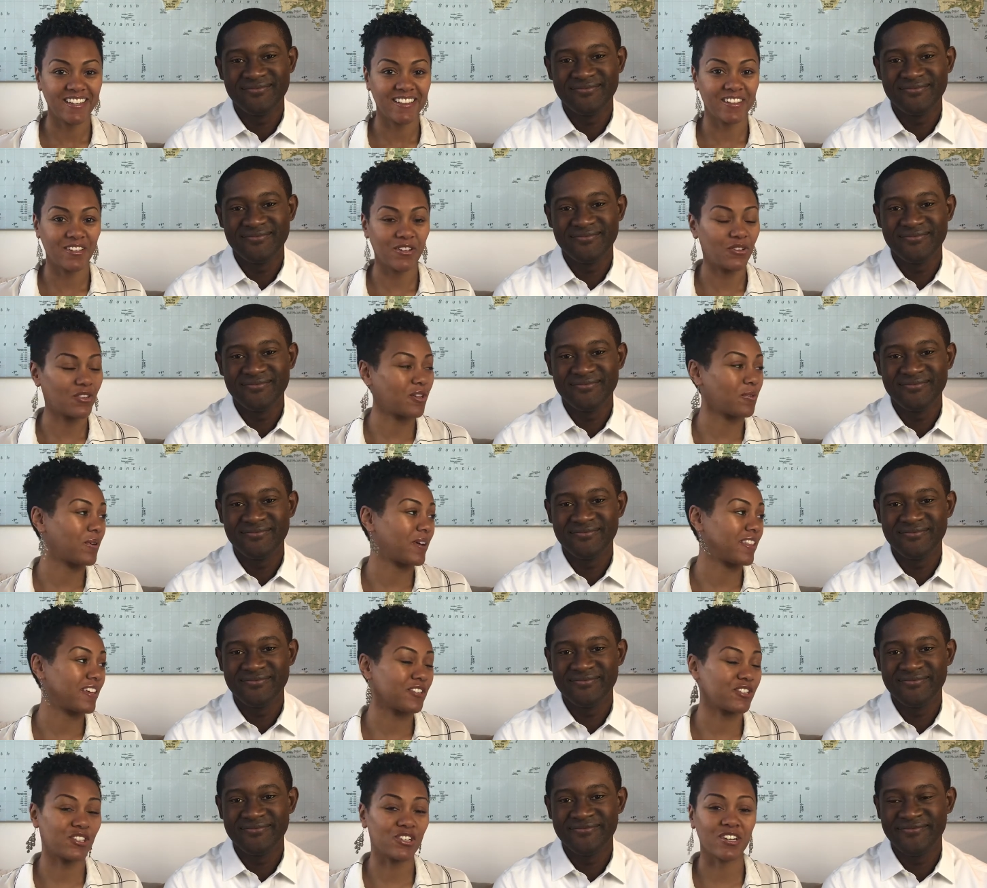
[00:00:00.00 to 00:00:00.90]
Speaker 1: The only way
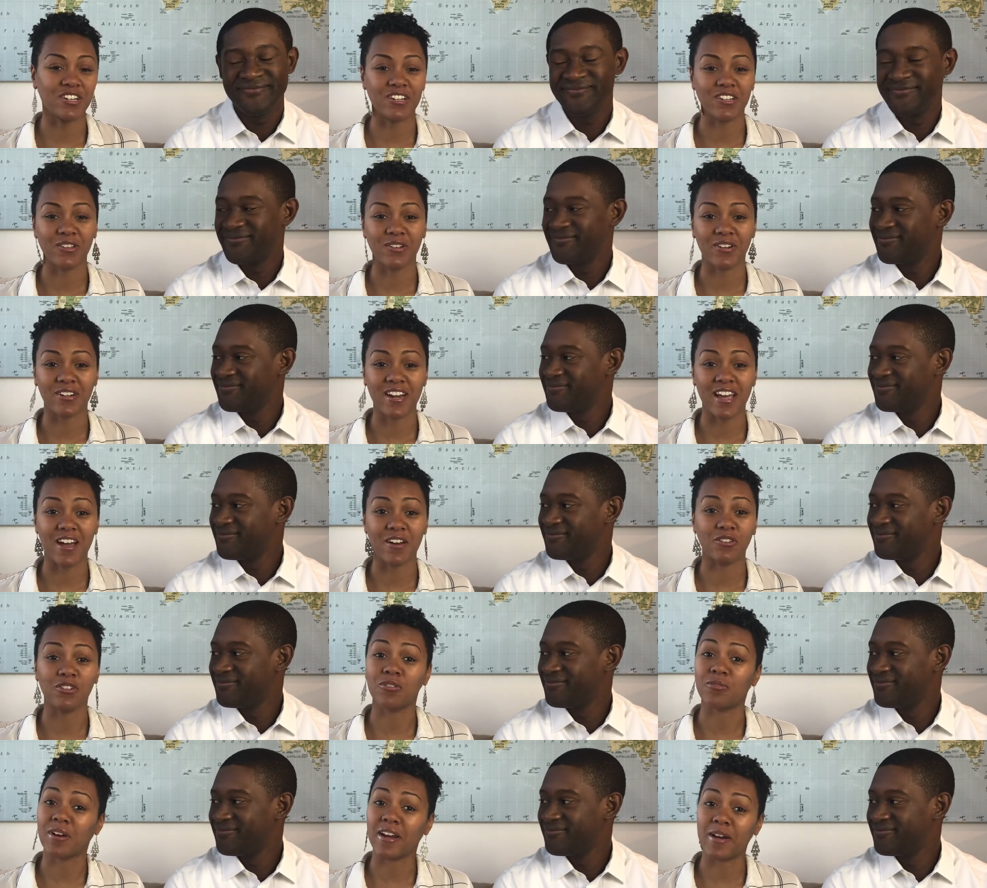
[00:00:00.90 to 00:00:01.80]
that you're going to learn how
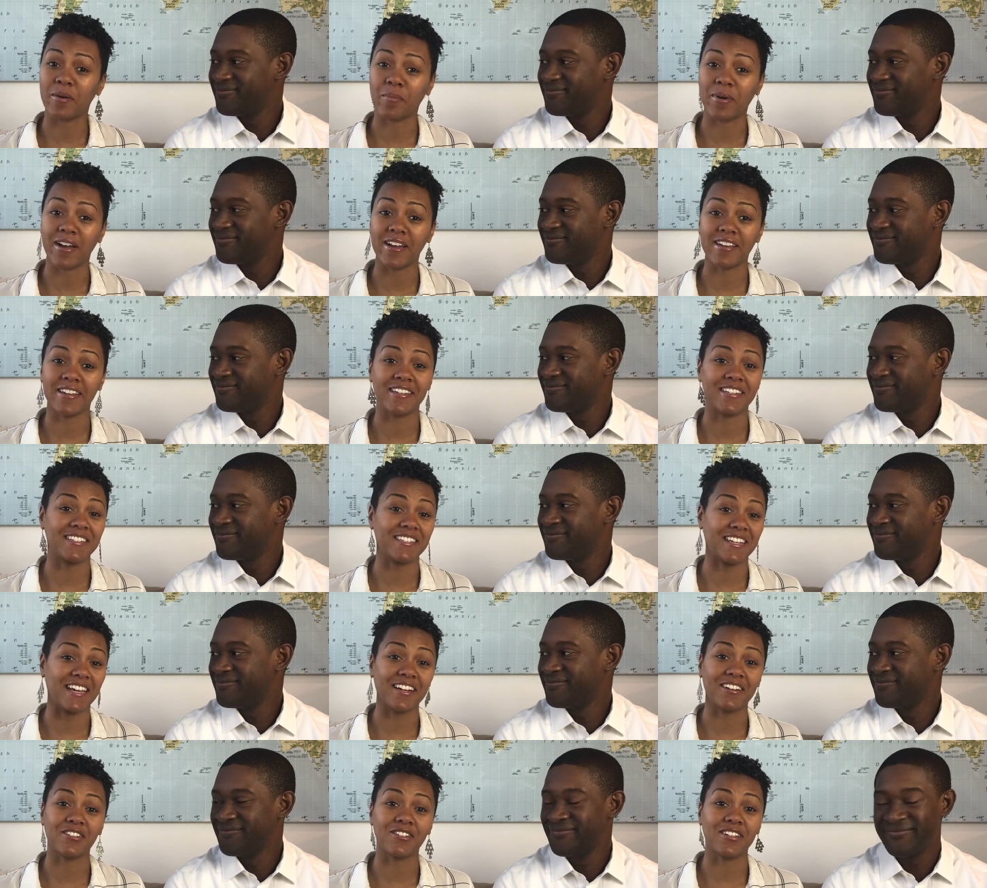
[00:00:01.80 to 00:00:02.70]
to ride a bike is to
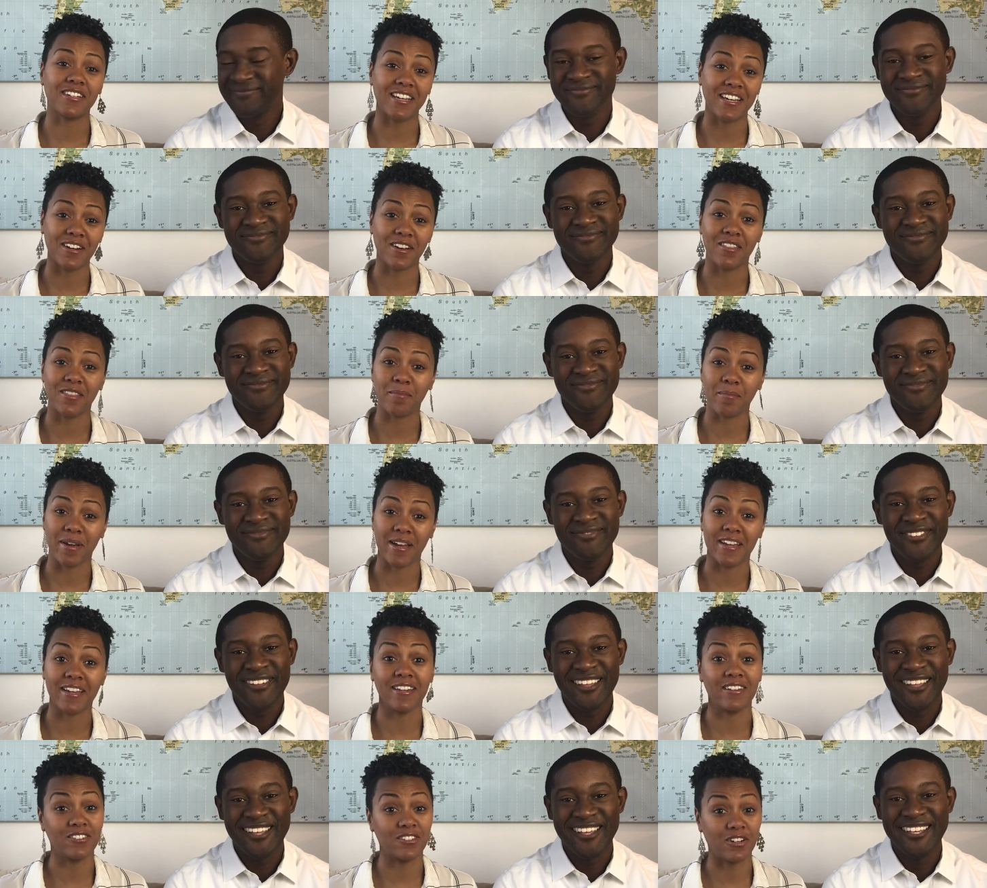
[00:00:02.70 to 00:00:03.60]
actually get on the
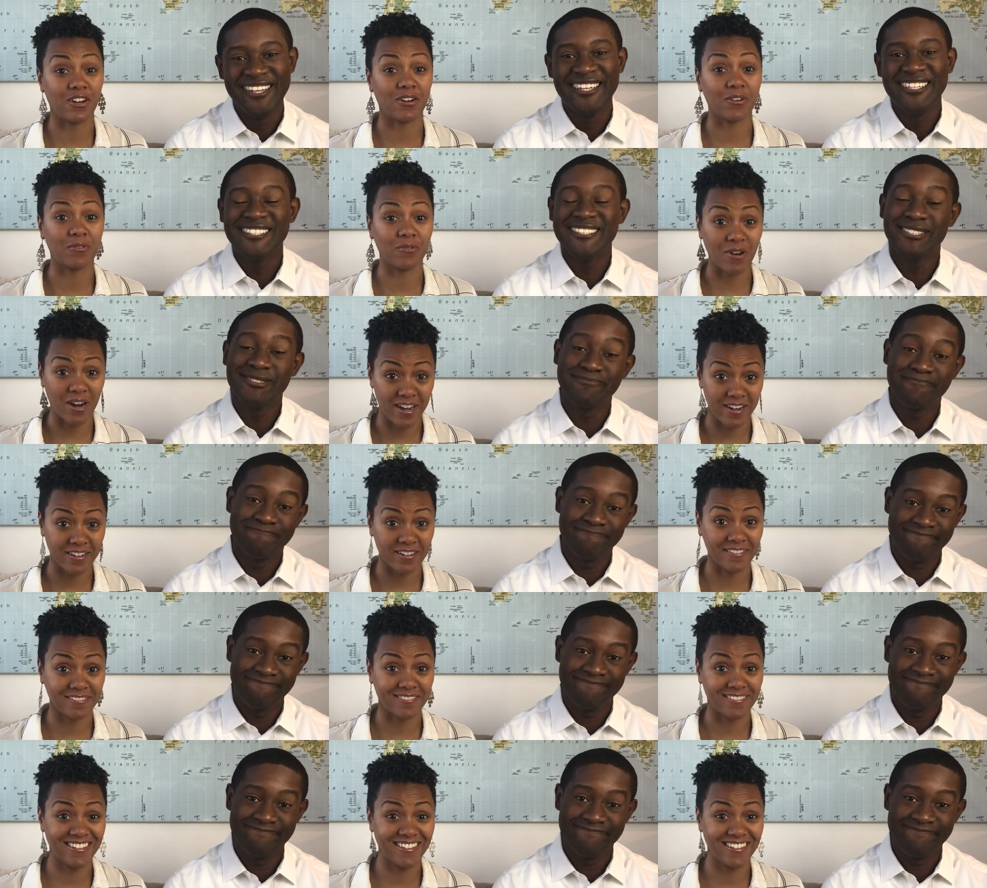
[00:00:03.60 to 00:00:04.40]
bike and start riding.